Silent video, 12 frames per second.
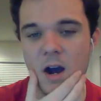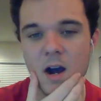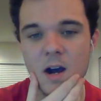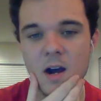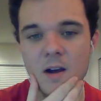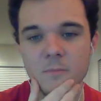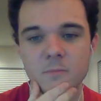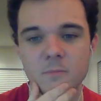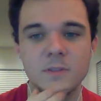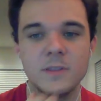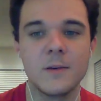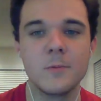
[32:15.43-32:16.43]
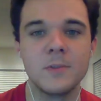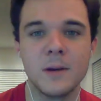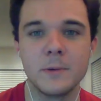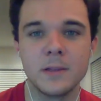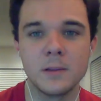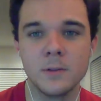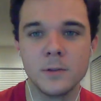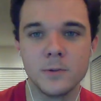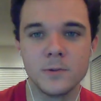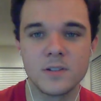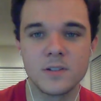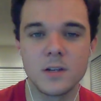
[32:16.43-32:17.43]
that we
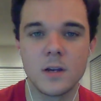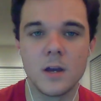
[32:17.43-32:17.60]
lose.